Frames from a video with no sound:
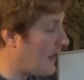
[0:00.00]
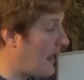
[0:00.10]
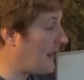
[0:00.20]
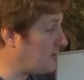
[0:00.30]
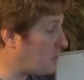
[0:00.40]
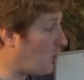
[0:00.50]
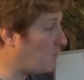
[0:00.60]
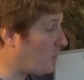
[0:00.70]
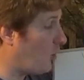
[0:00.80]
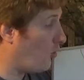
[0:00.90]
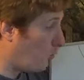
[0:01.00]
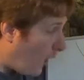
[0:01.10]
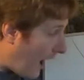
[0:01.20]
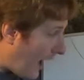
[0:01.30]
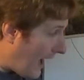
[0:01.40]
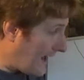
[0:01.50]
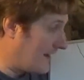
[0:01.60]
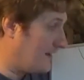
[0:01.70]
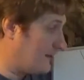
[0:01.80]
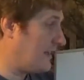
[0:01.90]
And I don't know
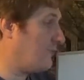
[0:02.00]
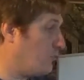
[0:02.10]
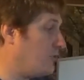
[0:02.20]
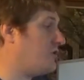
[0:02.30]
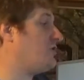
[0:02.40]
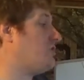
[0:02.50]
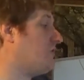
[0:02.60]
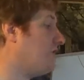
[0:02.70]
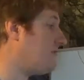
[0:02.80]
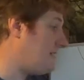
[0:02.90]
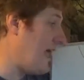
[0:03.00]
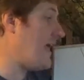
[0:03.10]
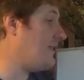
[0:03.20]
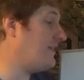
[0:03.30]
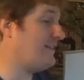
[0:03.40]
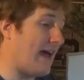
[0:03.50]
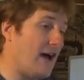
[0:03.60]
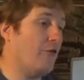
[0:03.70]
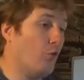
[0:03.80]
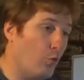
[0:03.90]
why it would just tend to
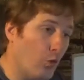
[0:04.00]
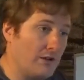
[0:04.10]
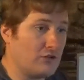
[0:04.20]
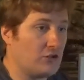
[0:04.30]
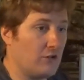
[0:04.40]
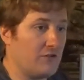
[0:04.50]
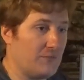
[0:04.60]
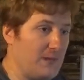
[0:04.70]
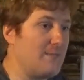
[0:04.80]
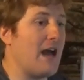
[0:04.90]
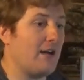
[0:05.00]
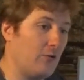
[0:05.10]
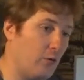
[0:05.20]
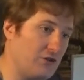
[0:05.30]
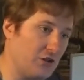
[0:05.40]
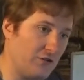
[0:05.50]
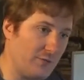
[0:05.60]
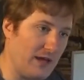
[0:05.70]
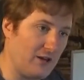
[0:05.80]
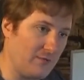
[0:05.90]
have one surface be matter and one surface
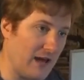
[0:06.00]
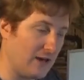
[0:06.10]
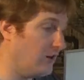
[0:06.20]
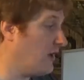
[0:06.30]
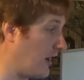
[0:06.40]
be antimatter.